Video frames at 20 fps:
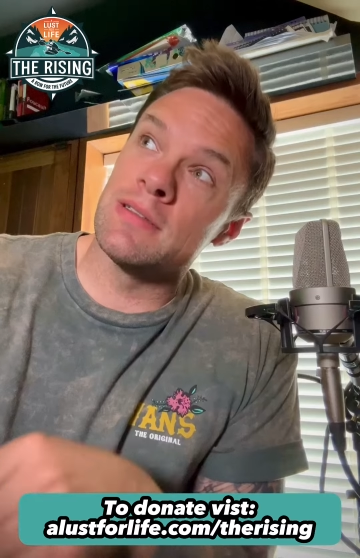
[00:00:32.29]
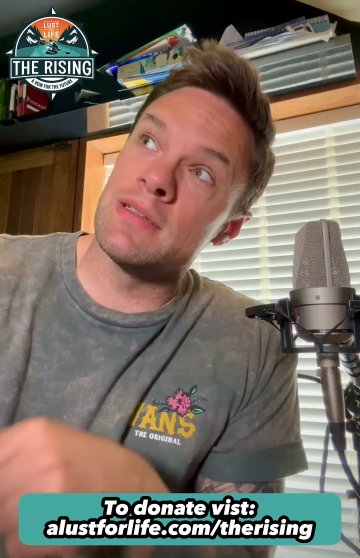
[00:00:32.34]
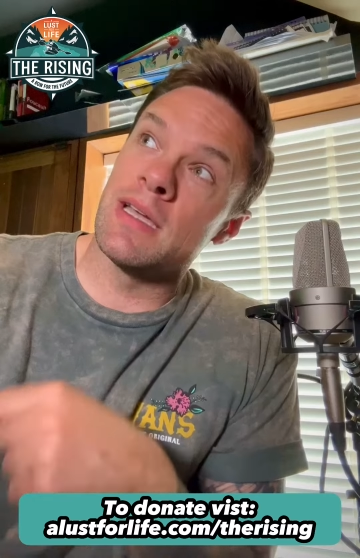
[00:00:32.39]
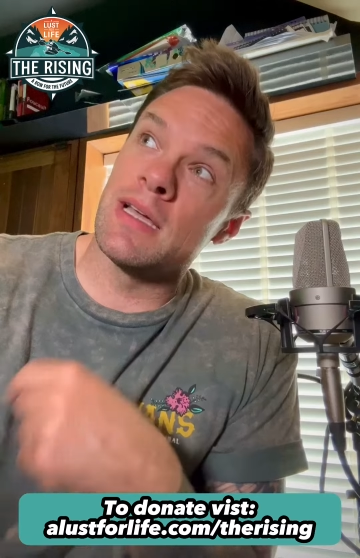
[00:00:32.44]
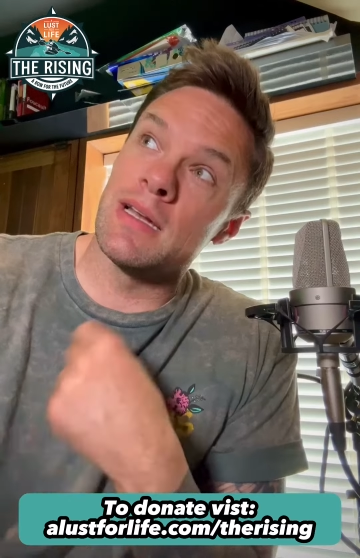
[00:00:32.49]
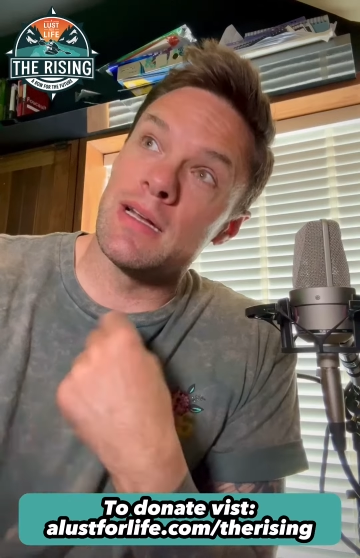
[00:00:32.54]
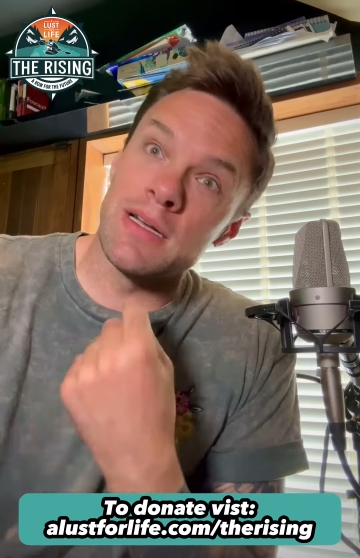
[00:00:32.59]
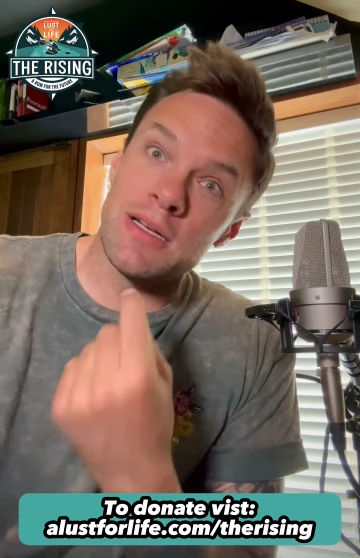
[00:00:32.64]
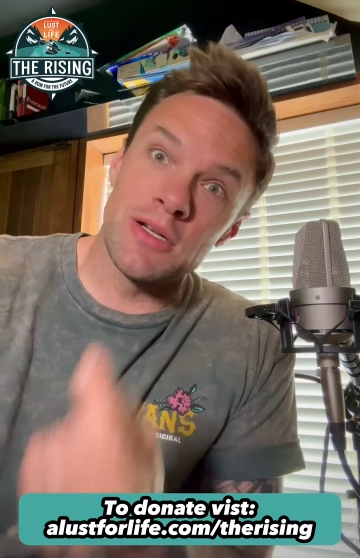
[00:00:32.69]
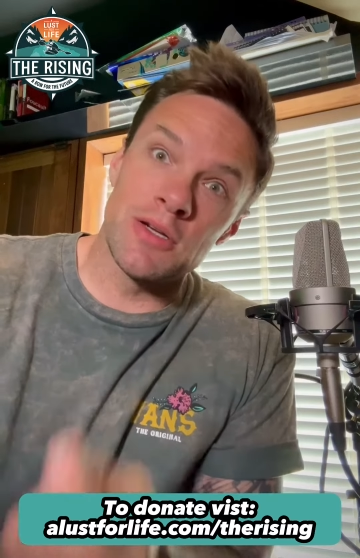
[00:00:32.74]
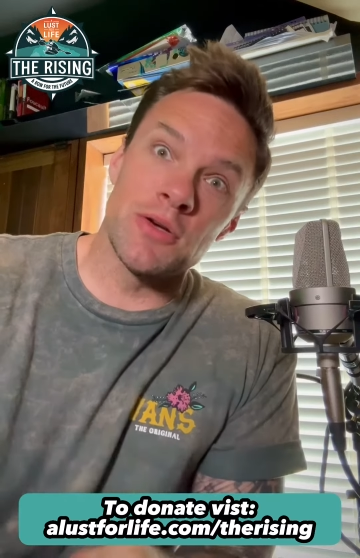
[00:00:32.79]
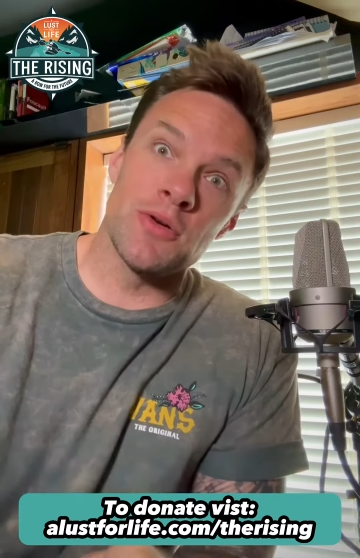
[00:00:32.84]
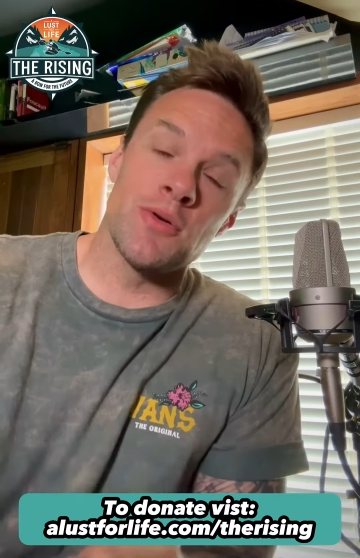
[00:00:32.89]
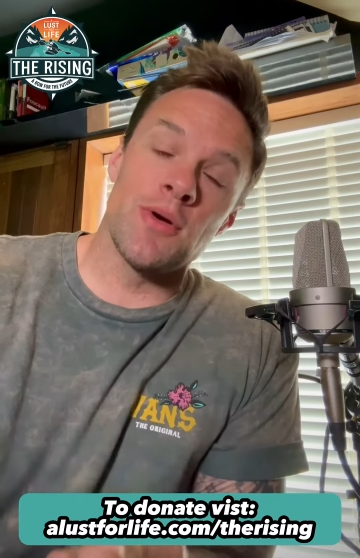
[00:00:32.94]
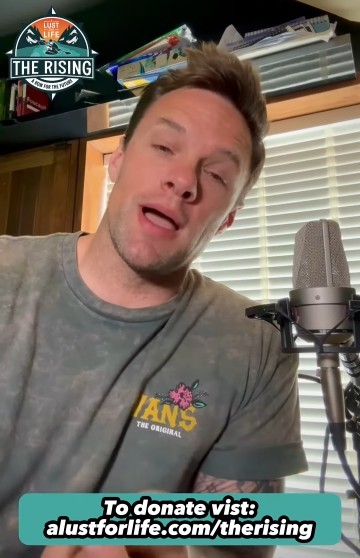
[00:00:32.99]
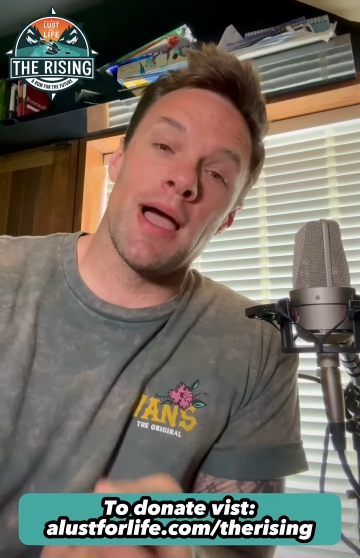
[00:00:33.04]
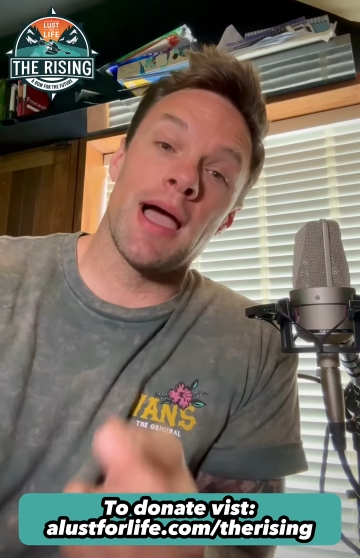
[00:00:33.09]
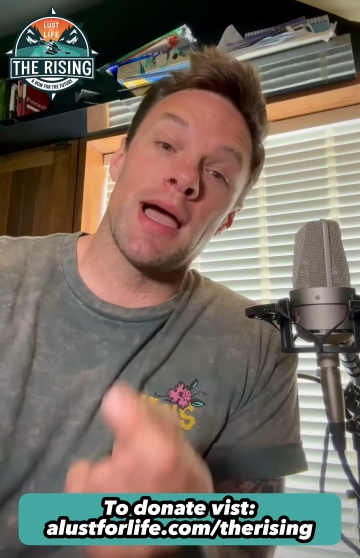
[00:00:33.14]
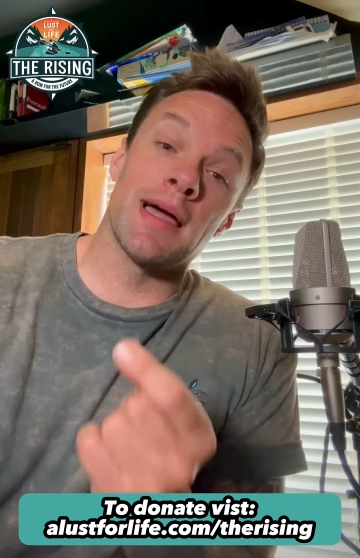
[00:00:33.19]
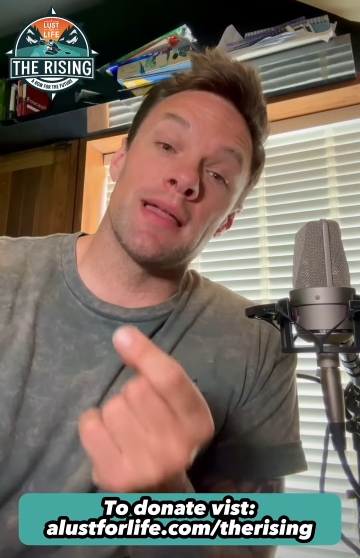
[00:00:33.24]
Killaloe
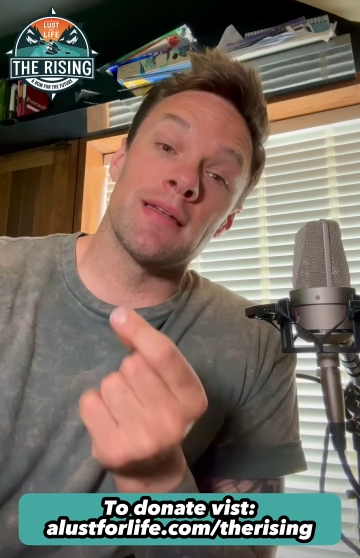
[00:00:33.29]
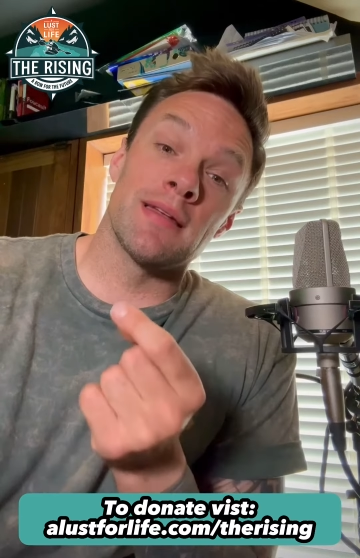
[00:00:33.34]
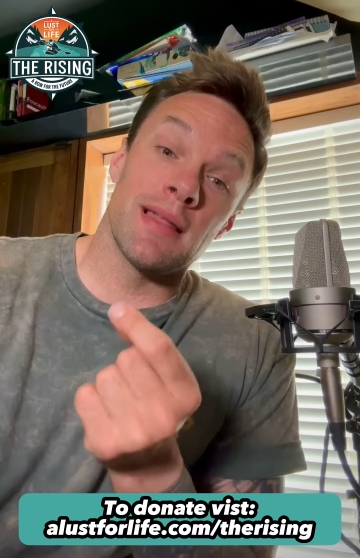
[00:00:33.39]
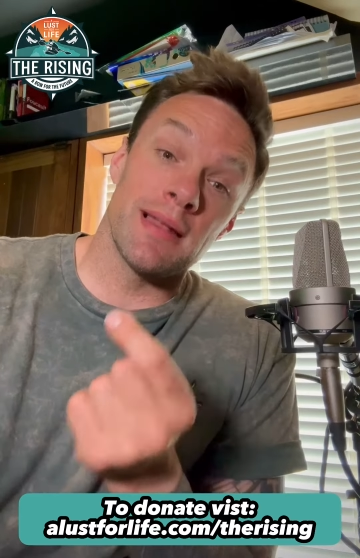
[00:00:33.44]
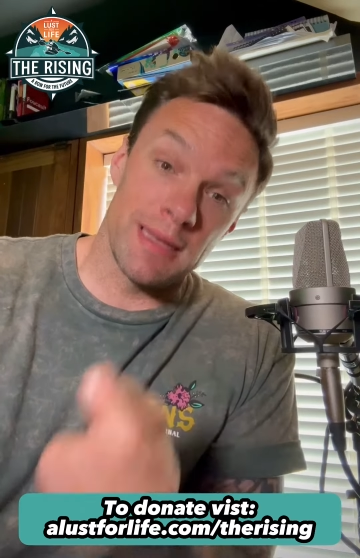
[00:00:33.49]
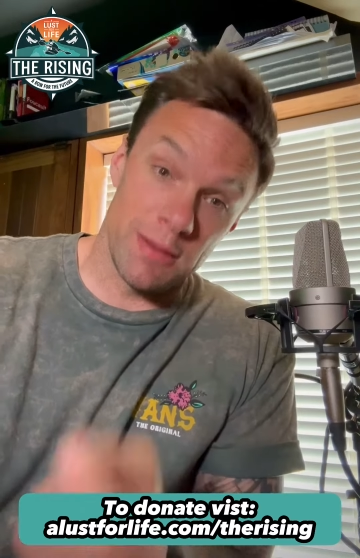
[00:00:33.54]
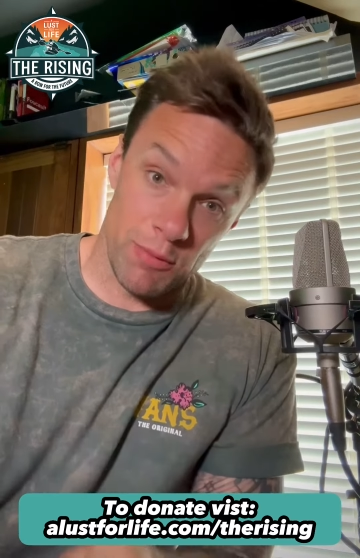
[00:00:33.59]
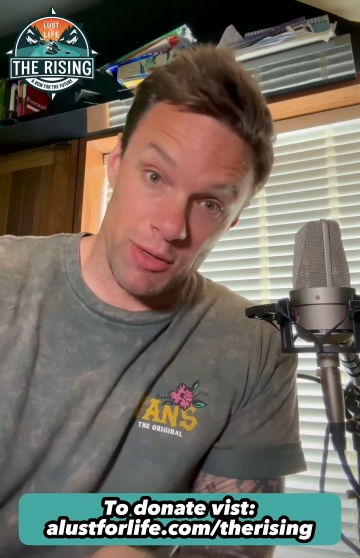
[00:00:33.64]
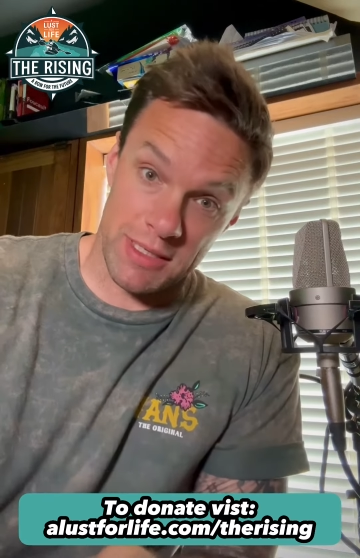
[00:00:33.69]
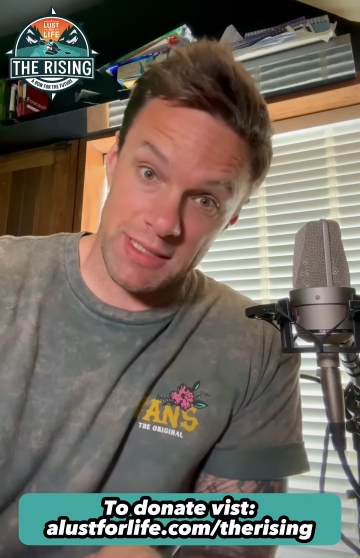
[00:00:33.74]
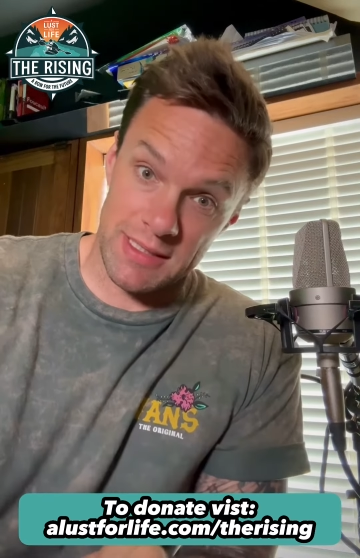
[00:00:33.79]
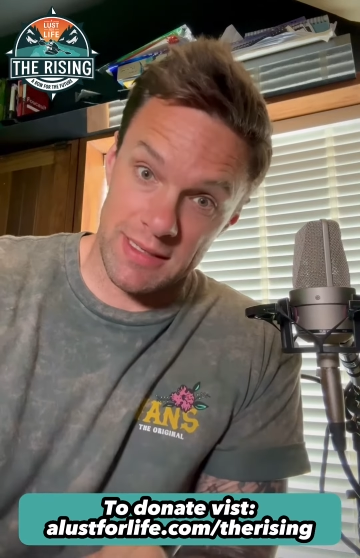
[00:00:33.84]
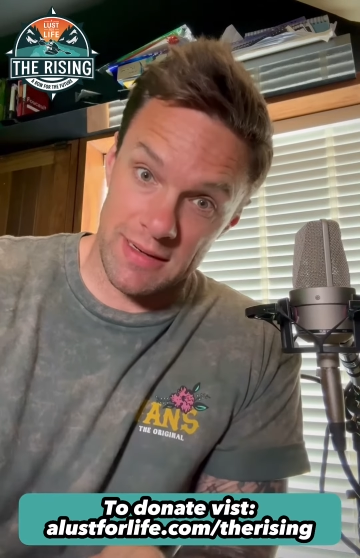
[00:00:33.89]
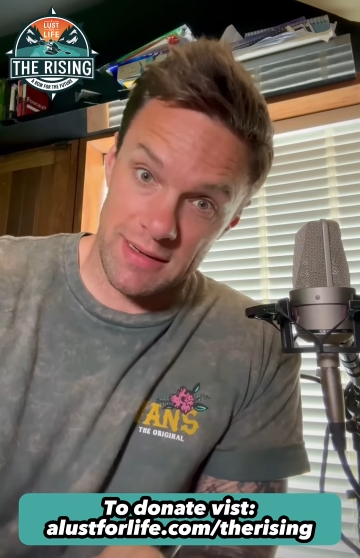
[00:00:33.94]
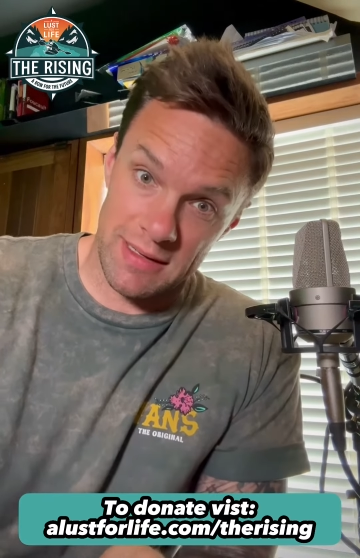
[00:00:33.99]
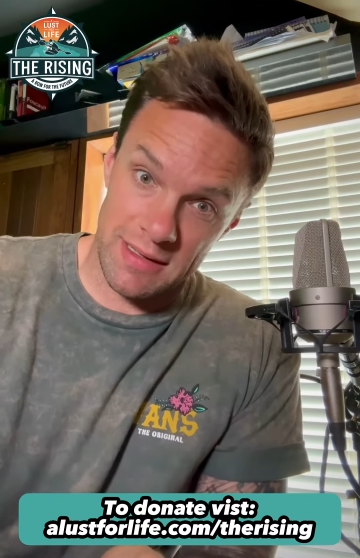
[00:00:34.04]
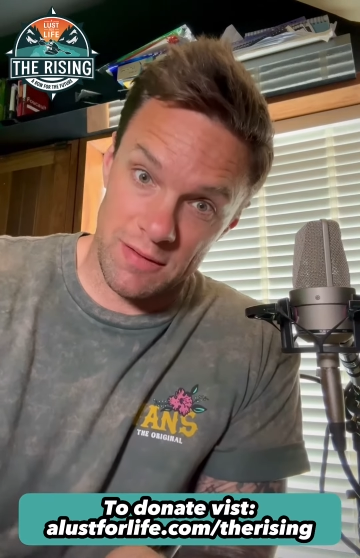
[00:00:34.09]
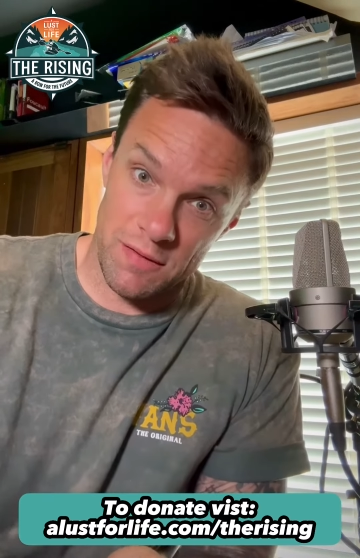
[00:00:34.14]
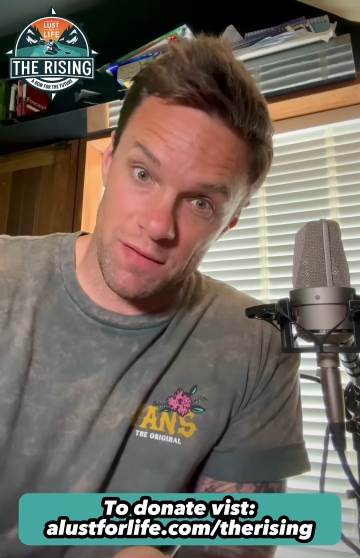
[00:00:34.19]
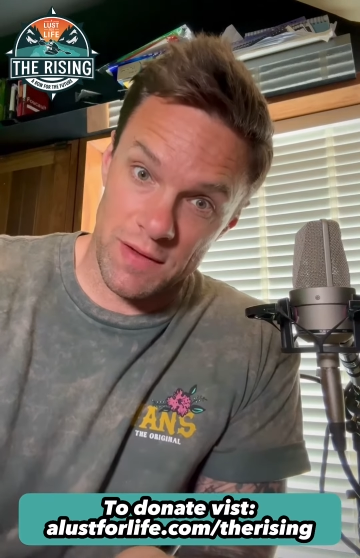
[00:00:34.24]
and Limerick City
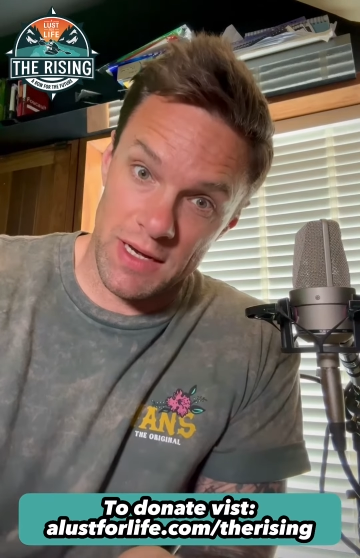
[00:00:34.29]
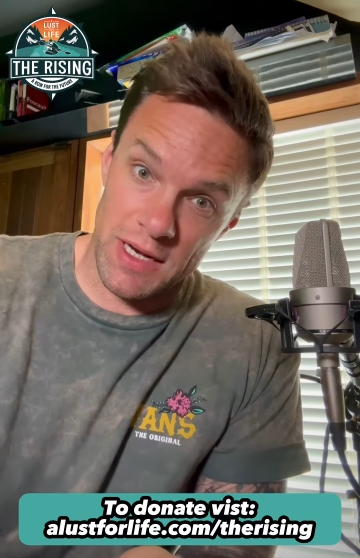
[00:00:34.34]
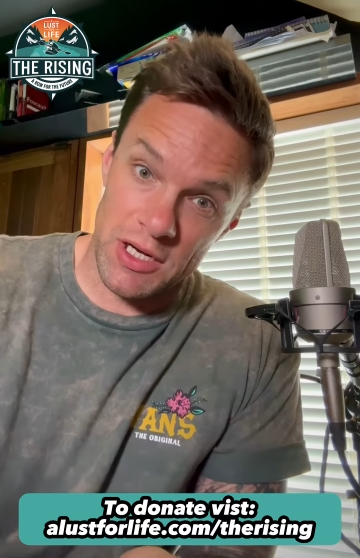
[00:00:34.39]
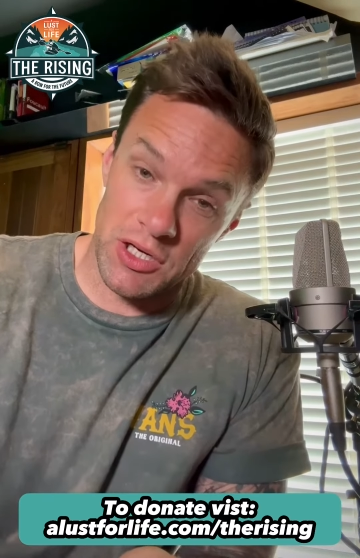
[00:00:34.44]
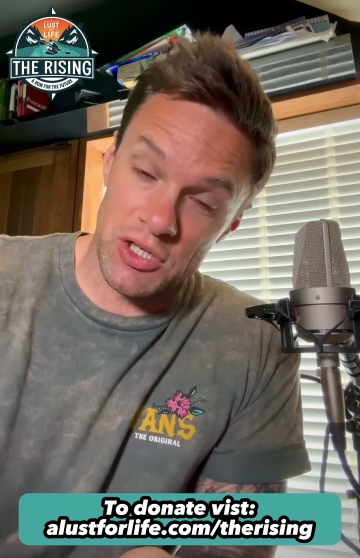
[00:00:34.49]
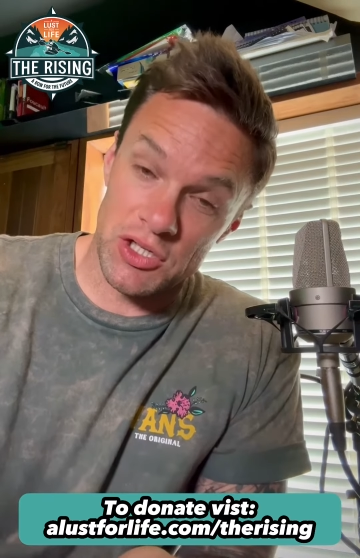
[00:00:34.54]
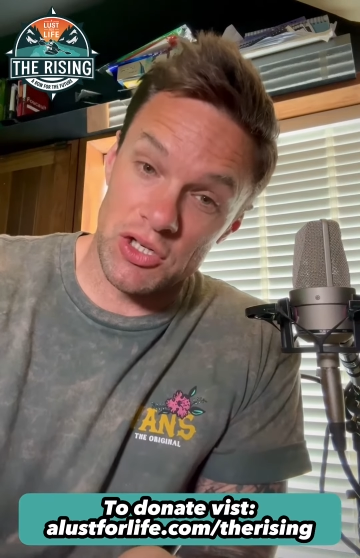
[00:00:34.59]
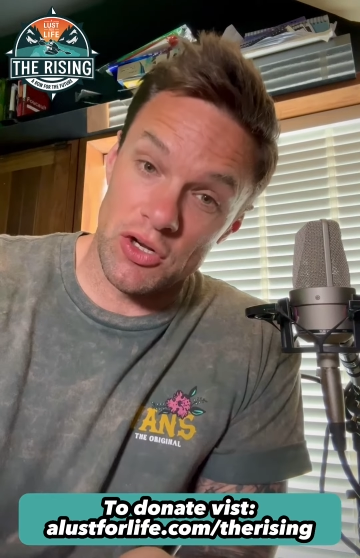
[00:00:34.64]
to finish